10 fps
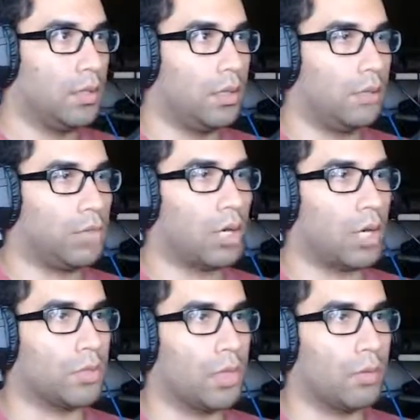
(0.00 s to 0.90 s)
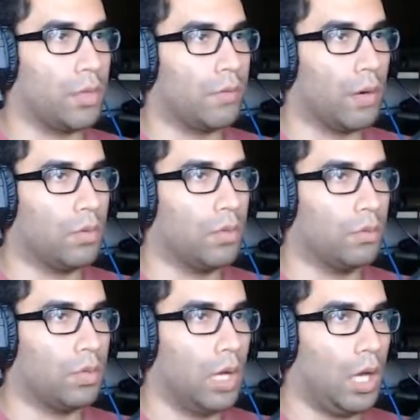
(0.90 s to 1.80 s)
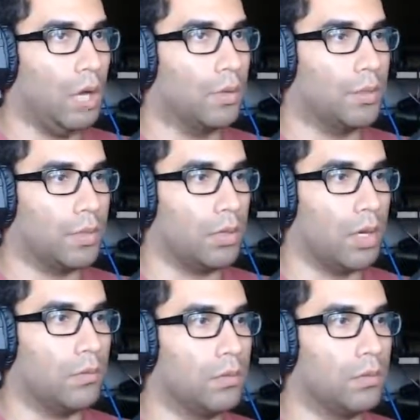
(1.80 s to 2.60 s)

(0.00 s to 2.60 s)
I'm not a clever toad, but if I were you, I would be creative.